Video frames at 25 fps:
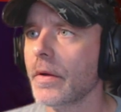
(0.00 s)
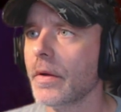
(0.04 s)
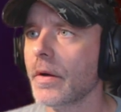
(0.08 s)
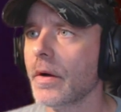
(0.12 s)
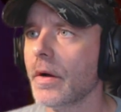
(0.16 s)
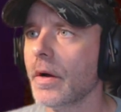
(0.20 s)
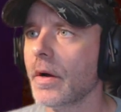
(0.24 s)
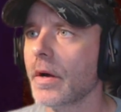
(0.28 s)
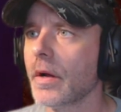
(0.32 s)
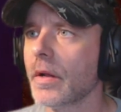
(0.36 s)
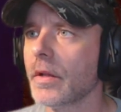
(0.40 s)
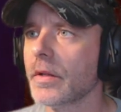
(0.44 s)

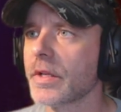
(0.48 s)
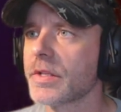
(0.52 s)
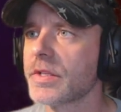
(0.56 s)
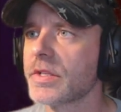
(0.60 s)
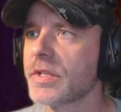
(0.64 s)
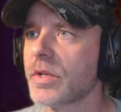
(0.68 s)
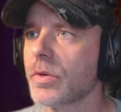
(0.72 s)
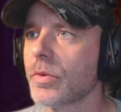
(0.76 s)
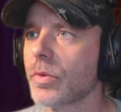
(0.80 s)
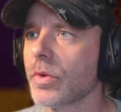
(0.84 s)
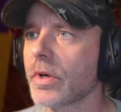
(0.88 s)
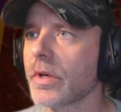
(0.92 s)
Alright, let's
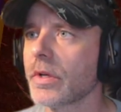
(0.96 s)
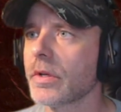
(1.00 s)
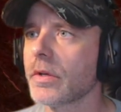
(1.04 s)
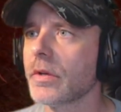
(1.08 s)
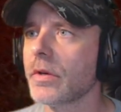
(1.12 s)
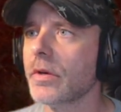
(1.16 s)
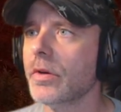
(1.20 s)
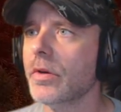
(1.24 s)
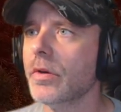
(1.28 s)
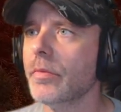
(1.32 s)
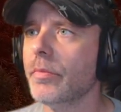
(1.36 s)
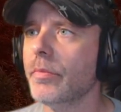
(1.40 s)
see. We're at
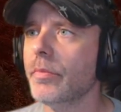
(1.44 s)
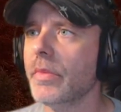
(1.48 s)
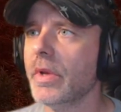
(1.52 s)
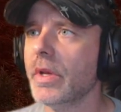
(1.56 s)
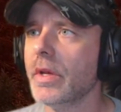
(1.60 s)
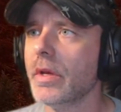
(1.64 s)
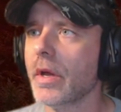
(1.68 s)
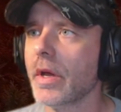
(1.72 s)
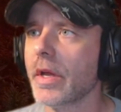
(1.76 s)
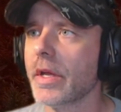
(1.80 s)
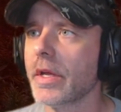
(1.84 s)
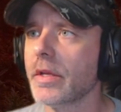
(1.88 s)

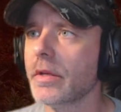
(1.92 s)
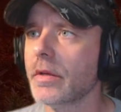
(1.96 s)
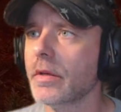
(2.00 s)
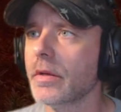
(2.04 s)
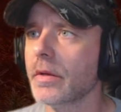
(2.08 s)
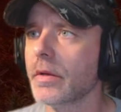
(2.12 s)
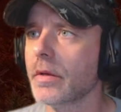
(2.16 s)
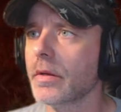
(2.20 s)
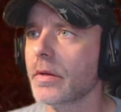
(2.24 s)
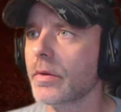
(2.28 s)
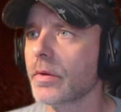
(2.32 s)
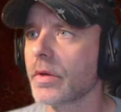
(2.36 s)
midnight.
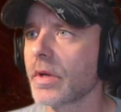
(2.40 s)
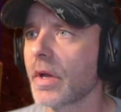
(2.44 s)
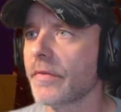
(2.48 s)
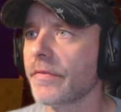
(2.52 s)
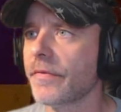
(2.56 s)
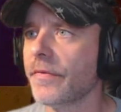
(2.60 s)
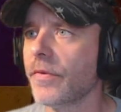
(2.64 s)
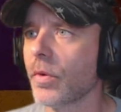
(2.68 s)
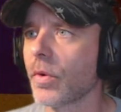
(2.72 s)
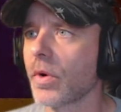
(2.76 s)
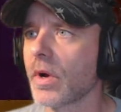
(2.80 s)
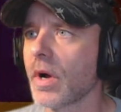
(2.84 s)
We got
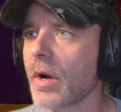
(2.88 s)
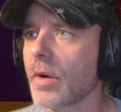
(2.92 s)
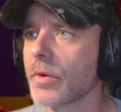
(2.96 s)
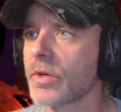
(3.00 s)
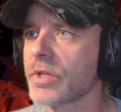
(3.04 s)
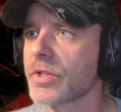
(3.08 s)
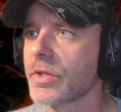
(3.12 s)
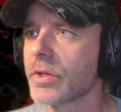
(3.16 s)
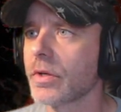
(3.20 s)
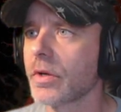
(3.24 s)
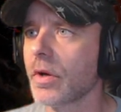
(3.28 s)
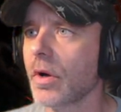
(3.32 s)
4 hours
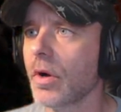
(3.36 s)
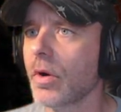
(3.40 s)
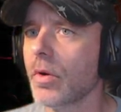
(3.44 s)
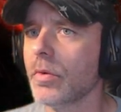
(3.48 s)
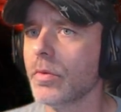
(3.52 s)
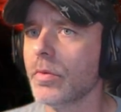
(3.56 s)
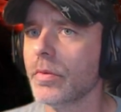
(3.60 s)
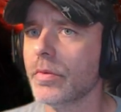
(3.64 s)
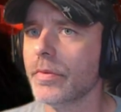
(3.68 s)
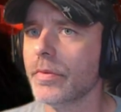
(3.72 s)
to go.